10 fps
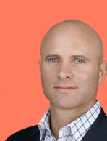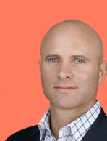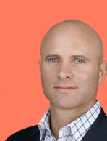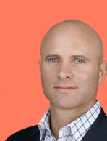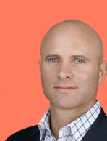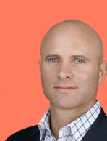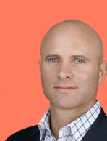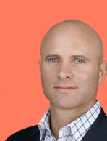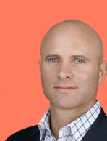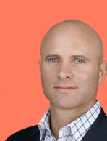
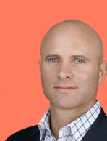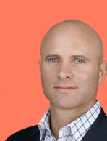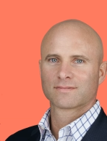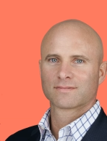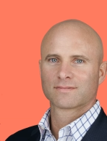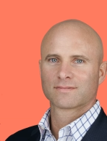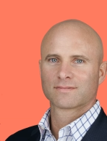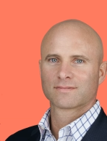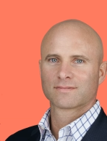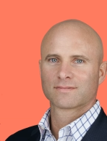
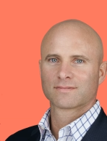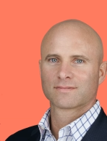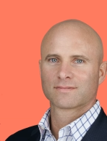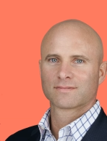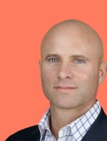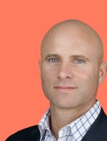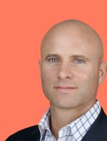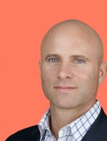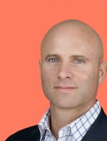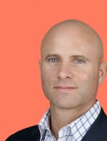
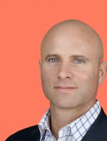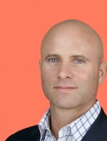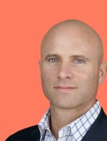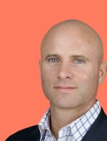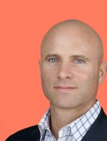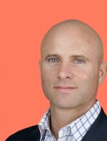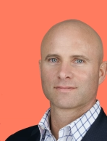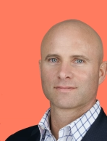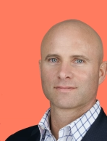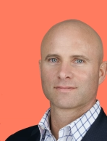
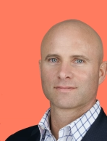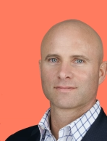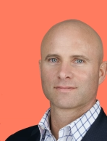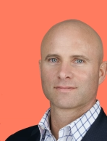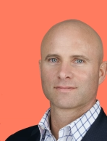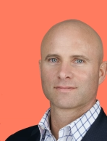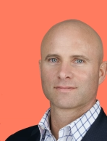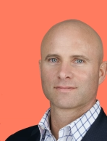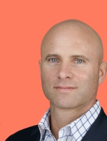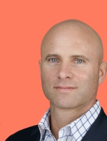
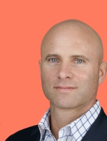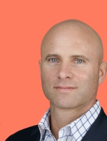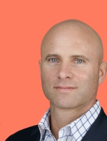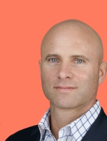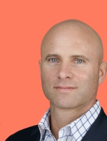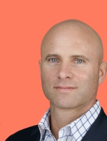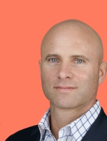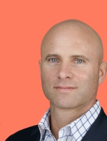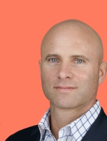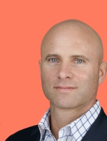
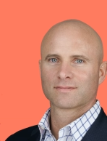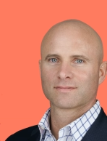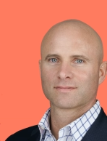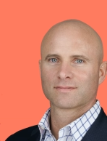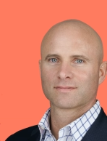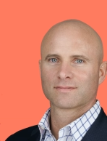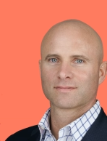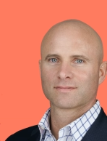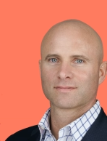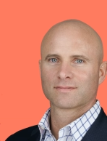
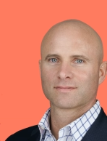This is a still picture; no speech is visible.